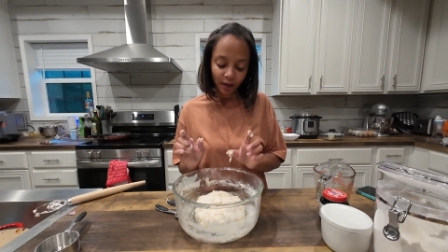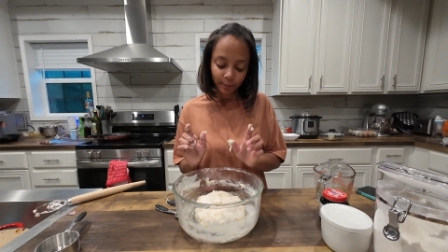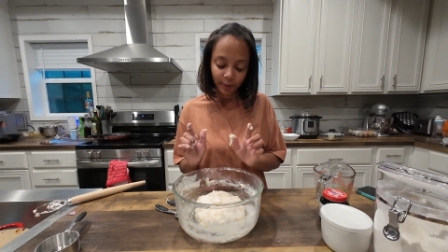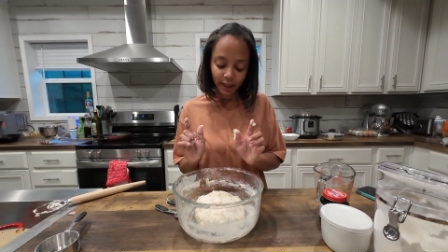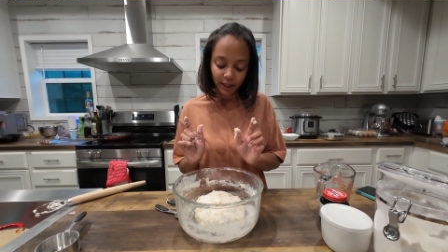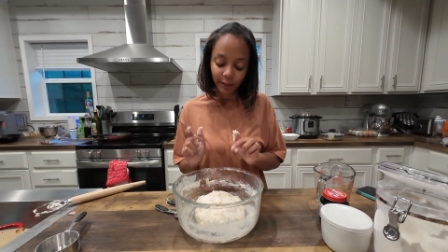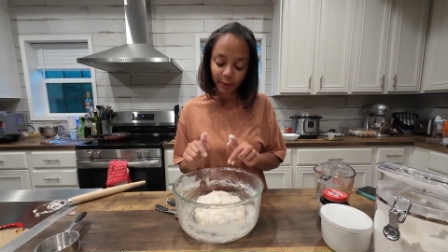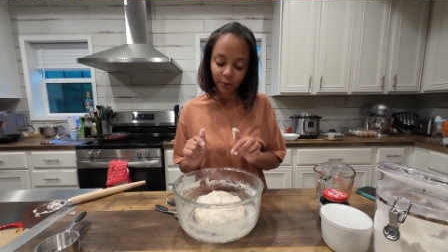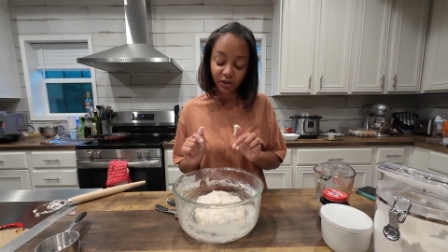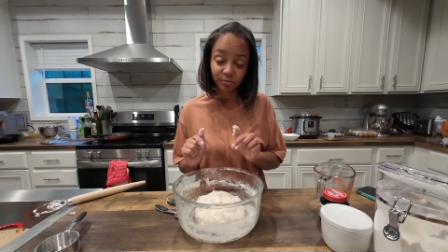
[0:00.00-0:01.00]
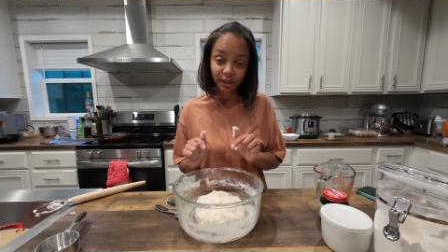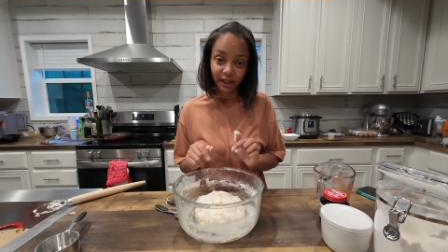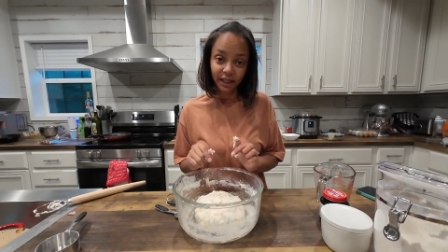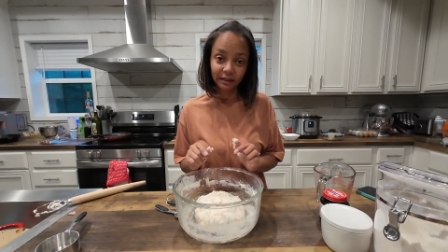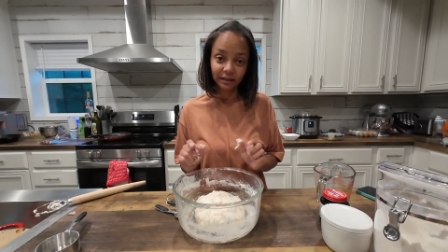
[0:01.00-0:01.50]
But let me wash my
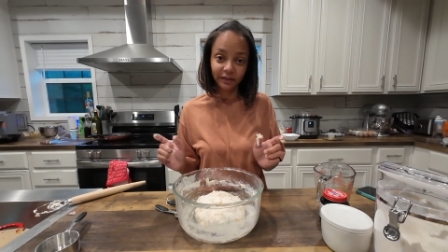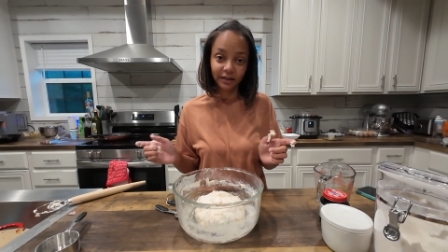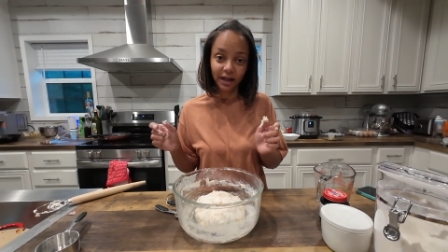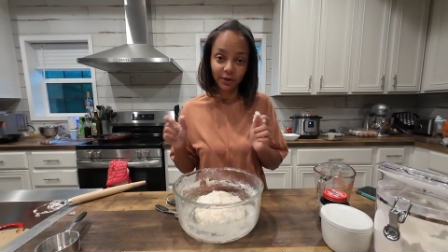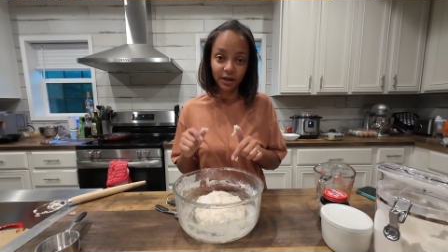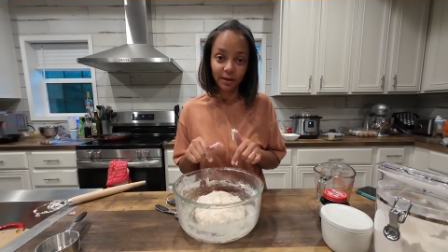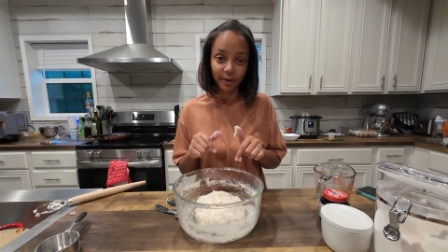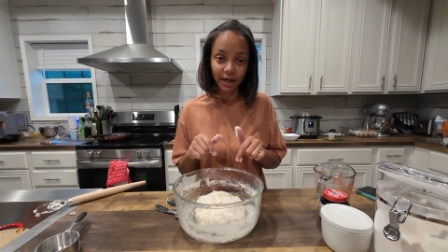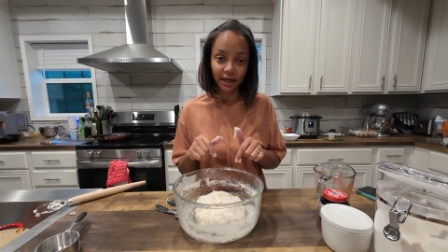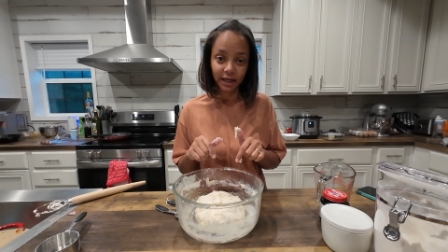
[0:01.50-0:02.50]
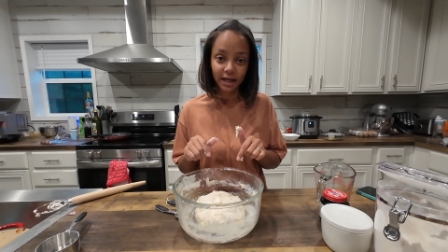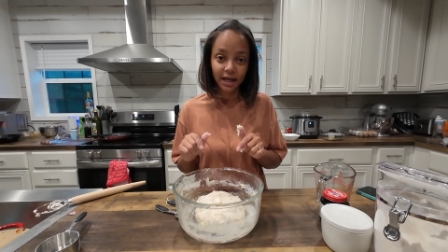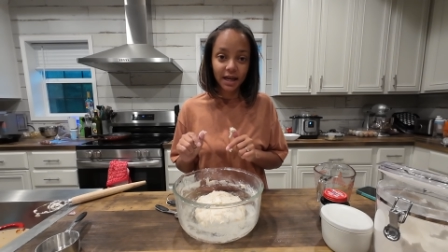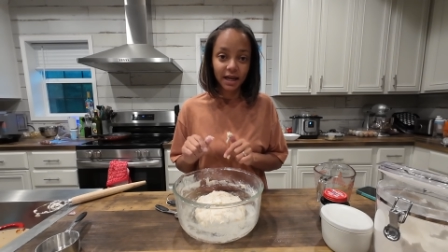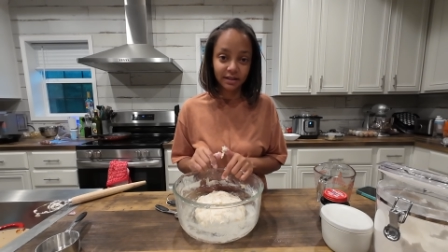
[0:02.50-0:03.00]
hands and then I'll come back
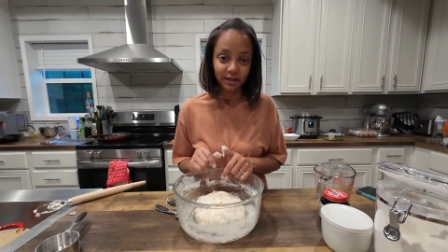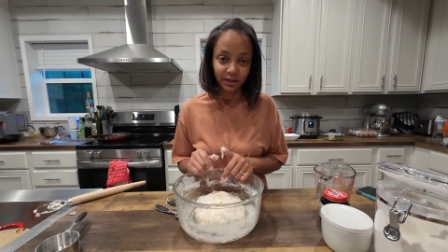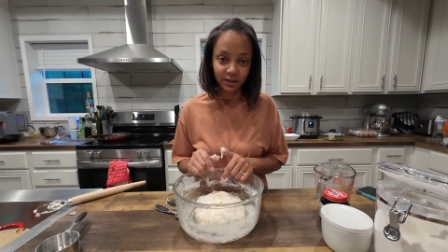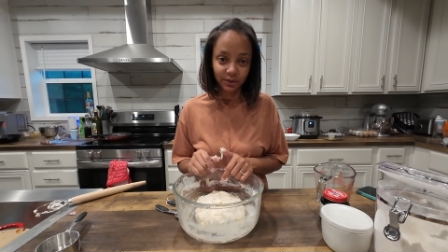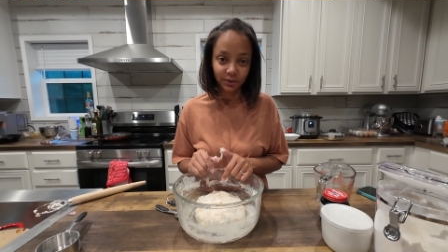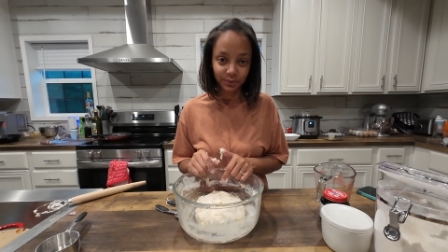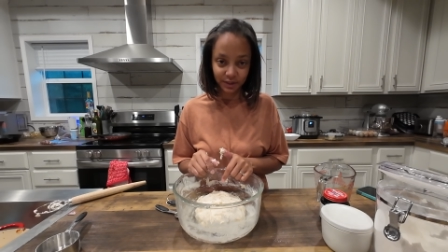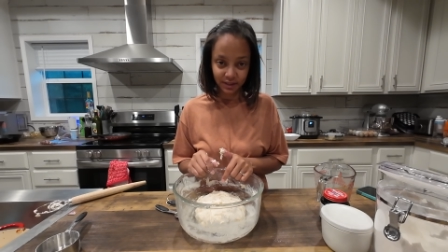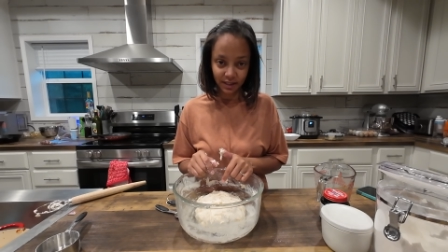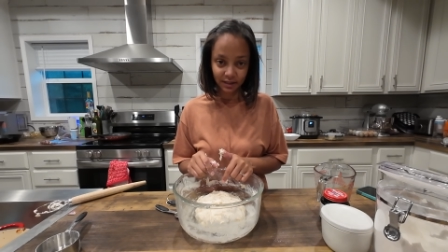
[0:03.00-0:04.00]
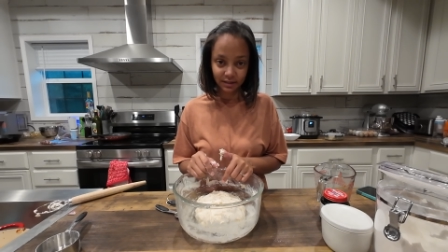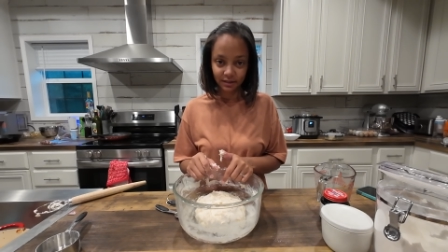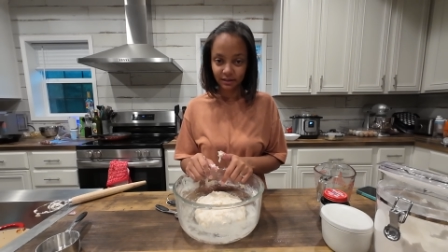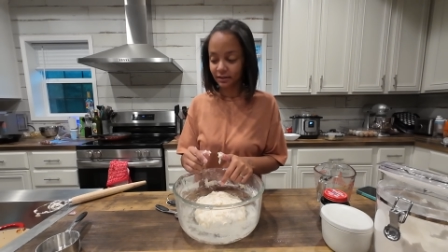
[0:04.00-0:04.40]
and tell you what's next.